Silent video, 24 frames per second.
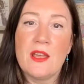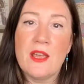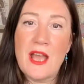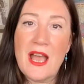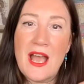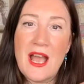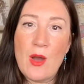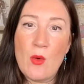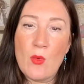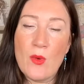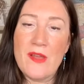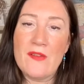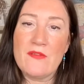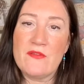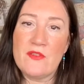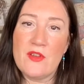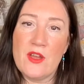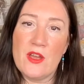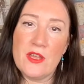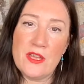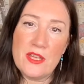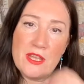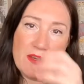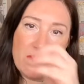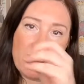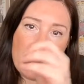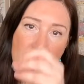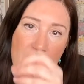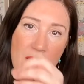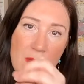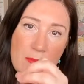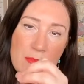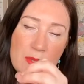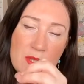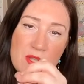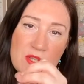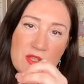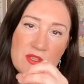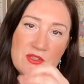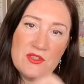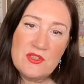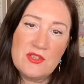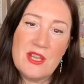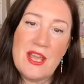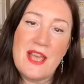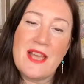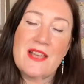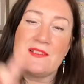However, if that
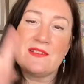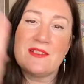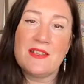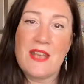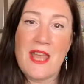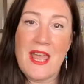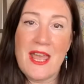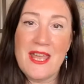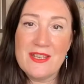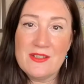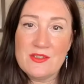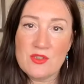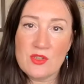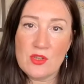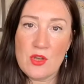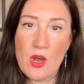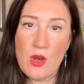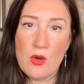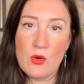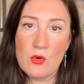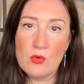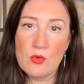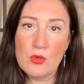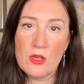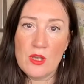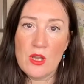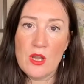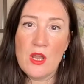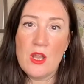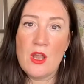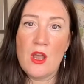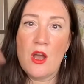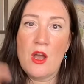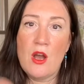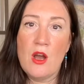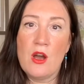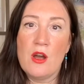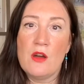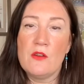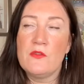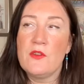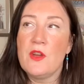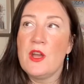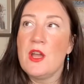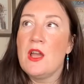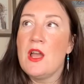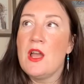person has an end goal of